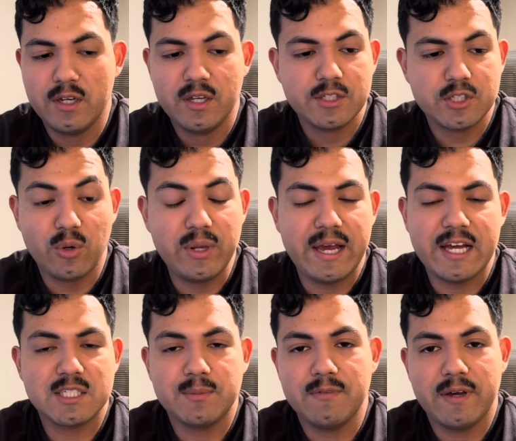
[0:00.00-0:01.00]
So he
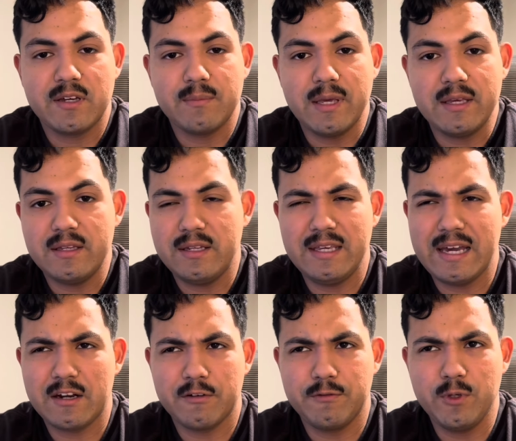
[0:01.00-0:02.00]
asked me if I could make it. He
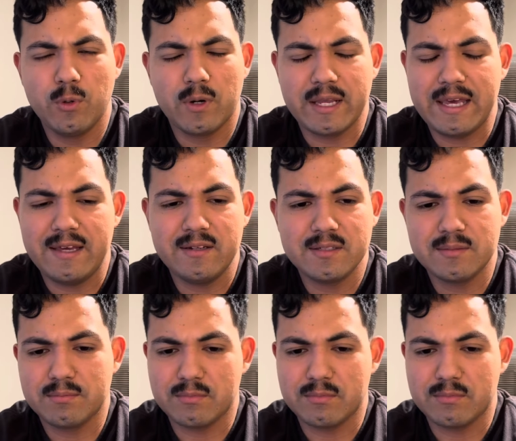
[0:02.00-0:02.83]
had a few on hand.